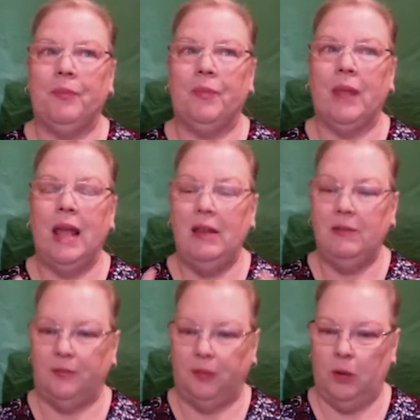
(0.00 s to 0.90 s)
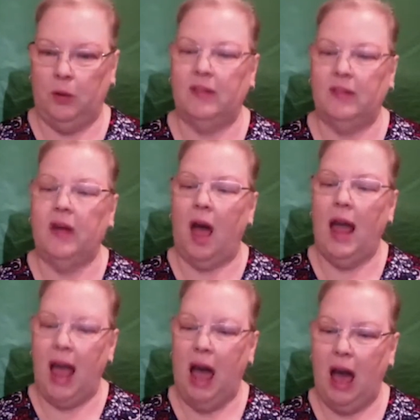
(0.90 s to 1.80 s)
influence I
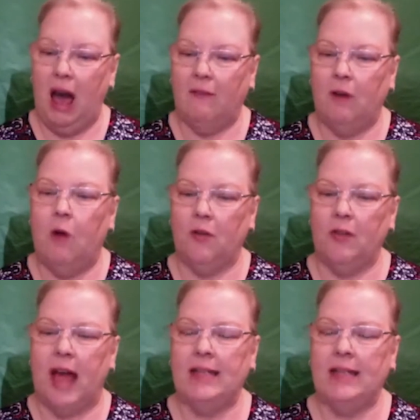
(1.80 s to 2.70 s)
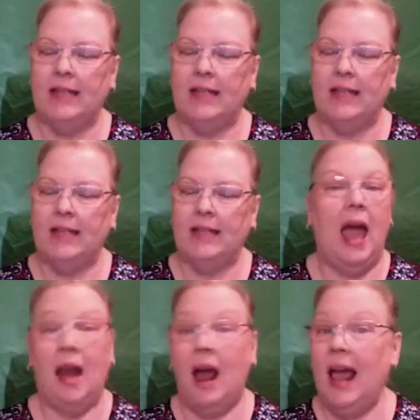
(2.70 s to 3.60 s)
have over that team.
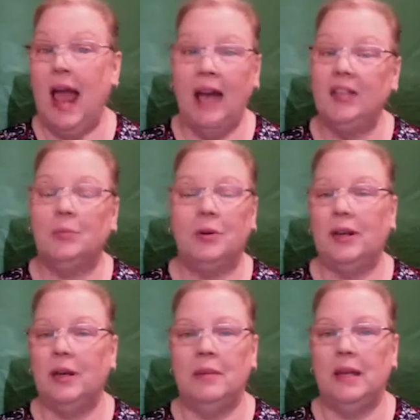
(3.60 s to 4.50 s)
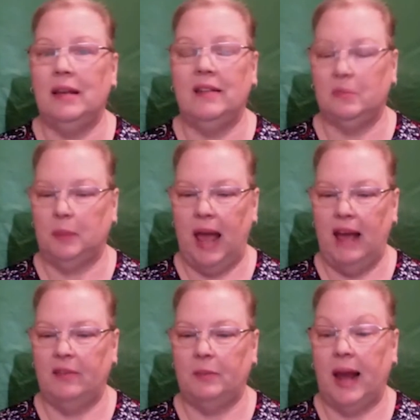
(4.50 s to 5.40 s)
And I had to put him in his
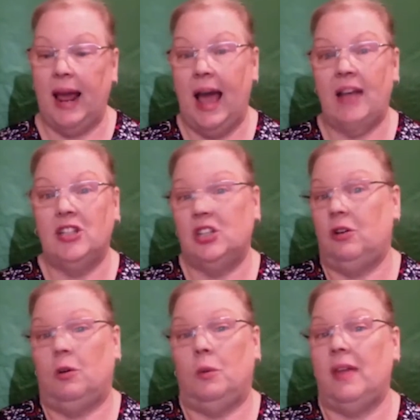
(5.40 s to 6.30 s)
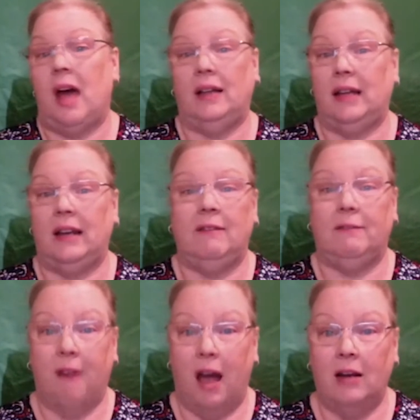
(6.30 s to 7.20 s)
place, but I had to do it without getting
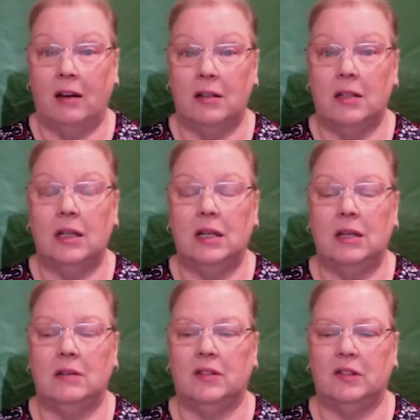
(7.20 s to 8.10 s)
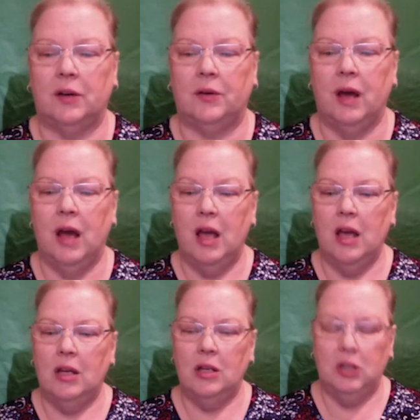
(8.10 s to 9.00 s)
fired, so
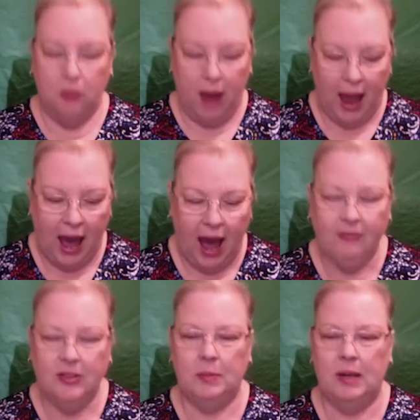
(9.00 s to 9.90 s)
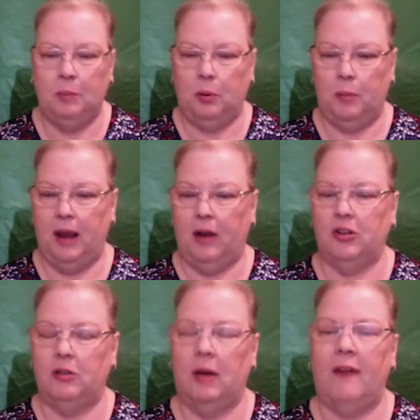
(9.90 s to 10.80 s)
you have to be
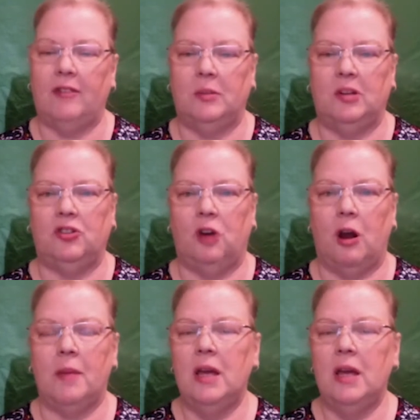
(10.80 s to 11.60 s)
prepared. You have to be sharp.